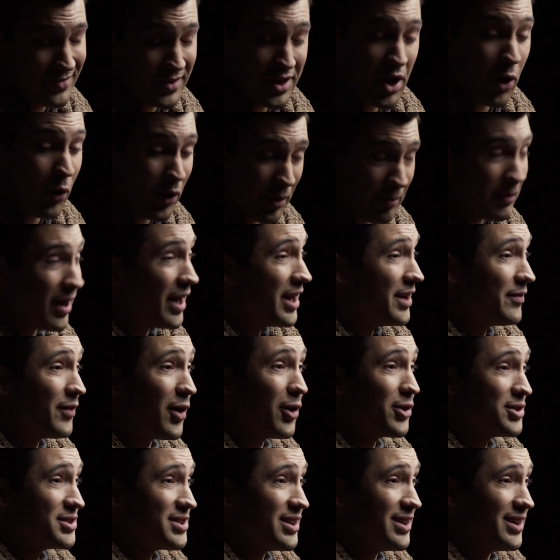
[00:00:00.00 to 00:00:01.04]
And knowing my
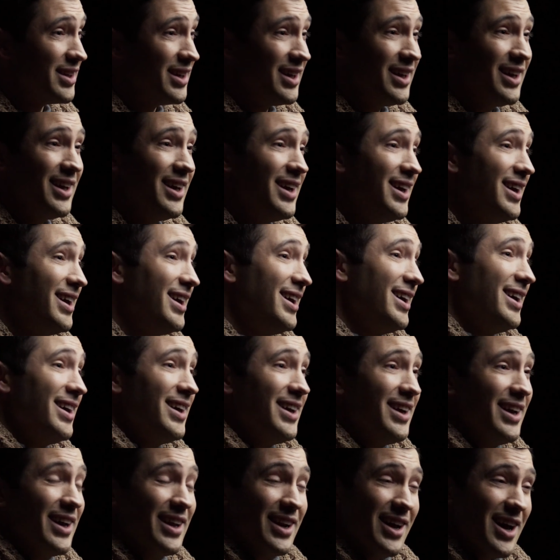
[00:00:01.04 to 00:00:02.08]
devotion,
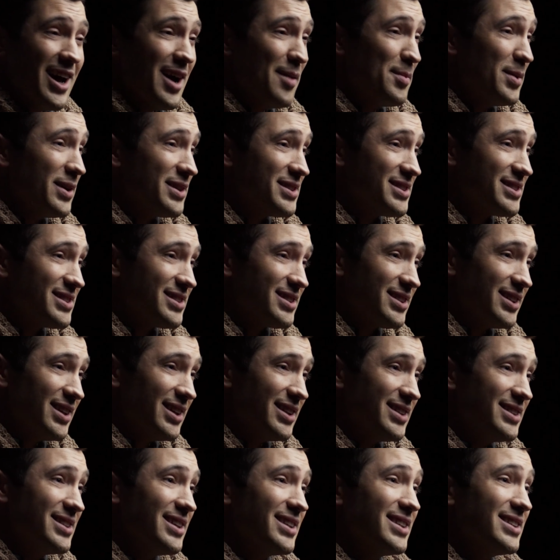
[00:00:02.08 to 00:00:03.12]
and habits,
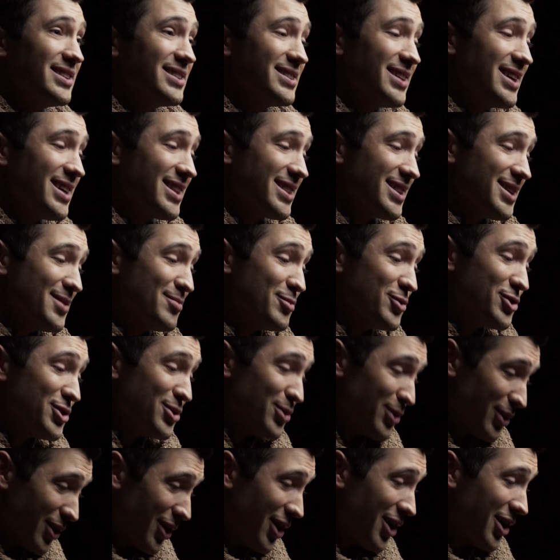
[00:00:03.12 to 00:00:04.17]
it didn't take them
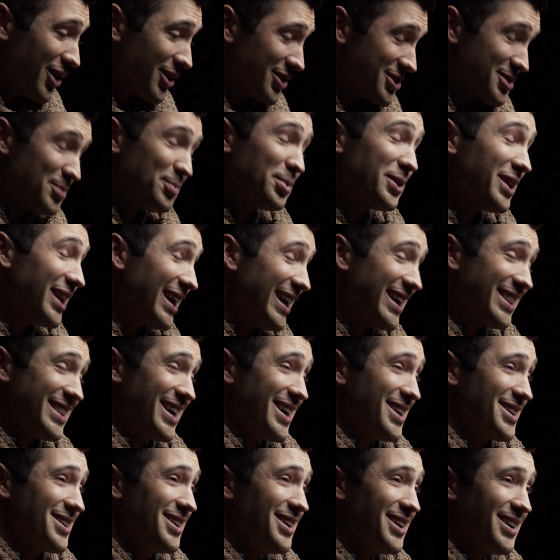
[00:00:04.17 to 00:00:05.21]
too long to play
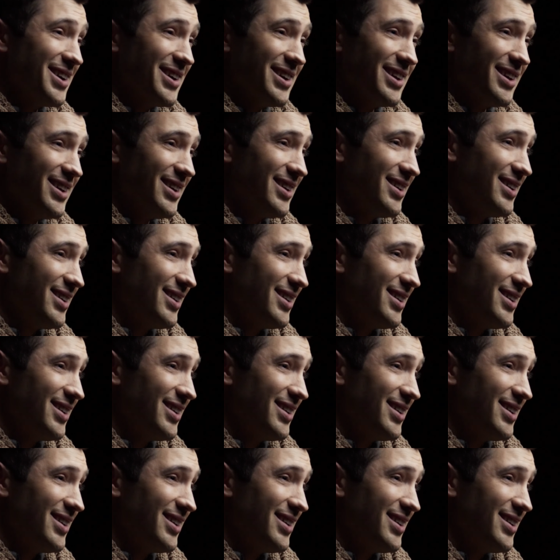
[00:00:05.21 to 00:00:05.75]
that card.